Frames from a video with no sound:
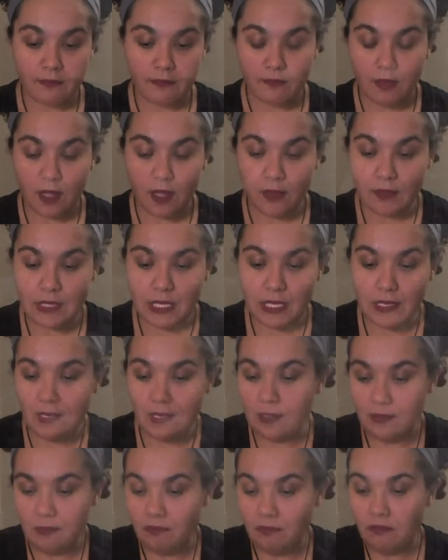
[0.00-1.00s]
I'm
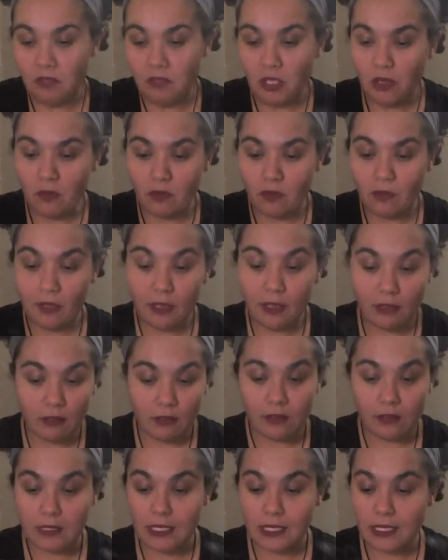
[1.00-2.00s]
seeing you
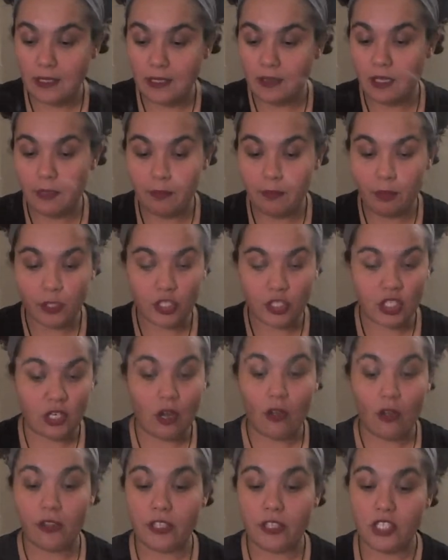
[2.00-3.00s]
literally like pushing
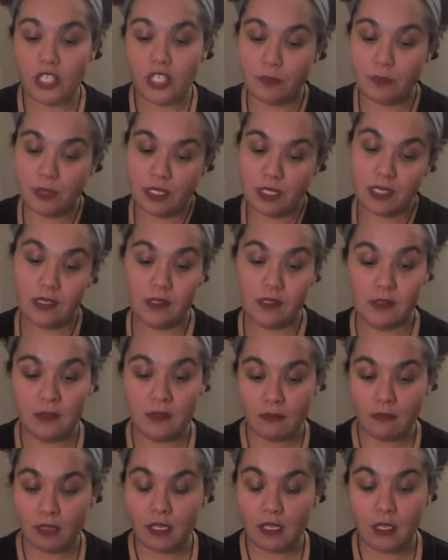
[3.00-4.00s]
all the chips in.
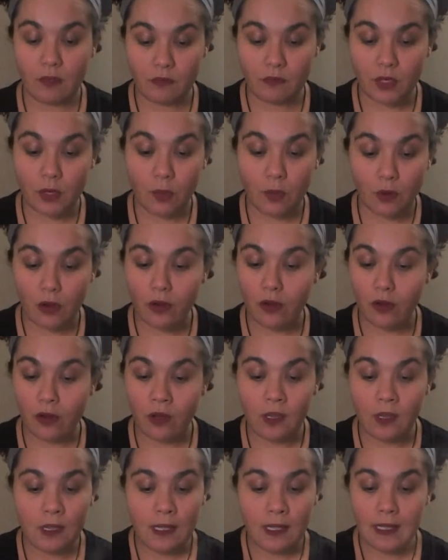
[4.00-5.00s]
Like if you were
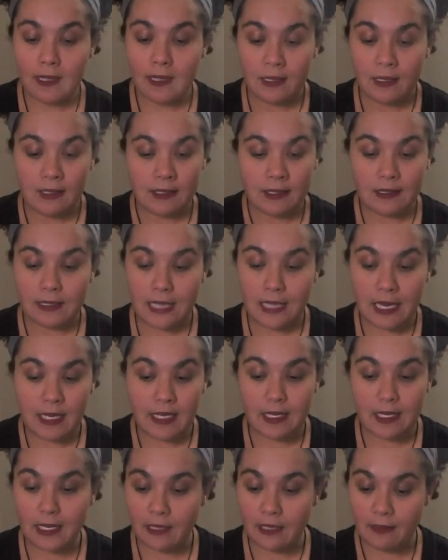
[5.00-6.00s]

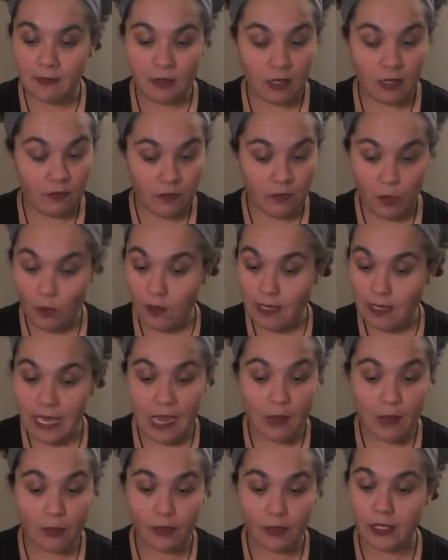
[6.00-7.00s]

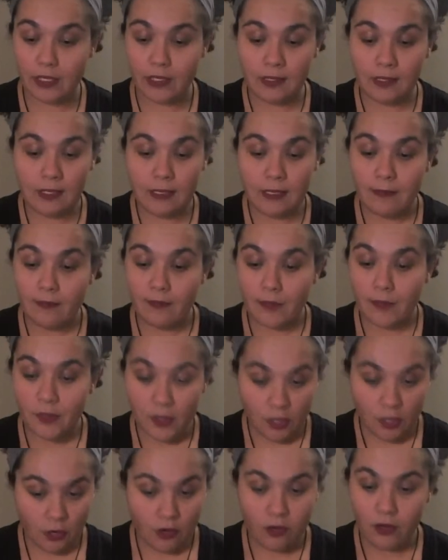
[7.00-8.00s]
gambling,
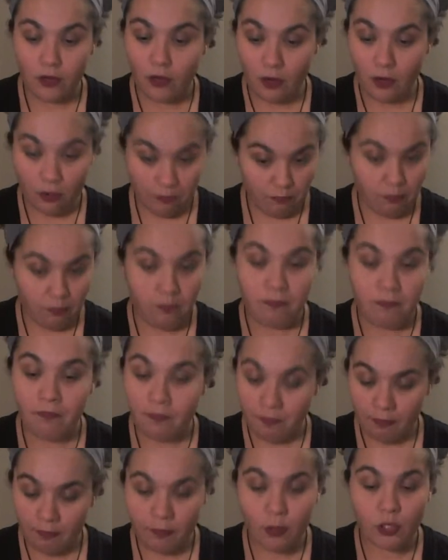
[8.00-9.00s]
you're
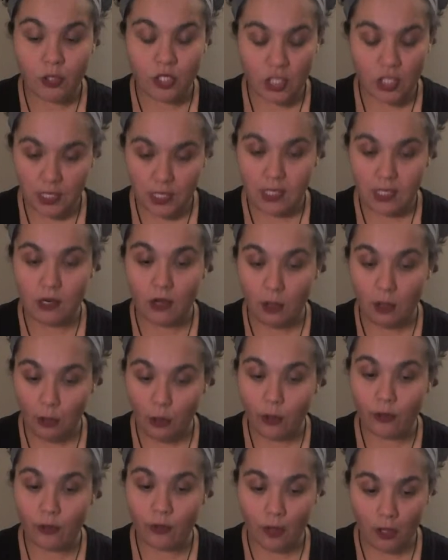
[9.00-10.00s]
pushing in
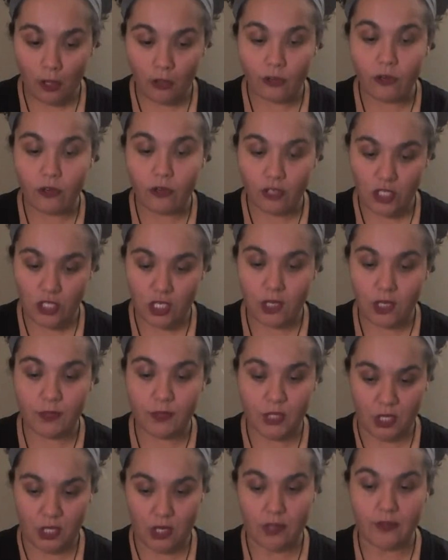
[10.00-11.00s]
all your
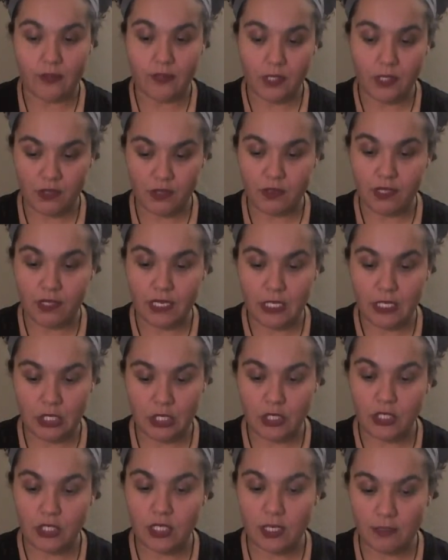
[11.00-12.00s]
chips on this
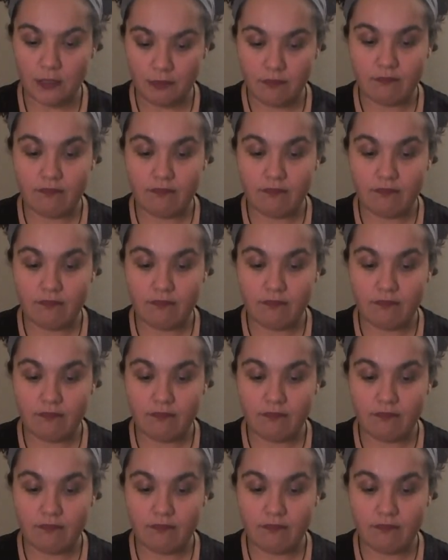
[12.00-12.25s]
relationship.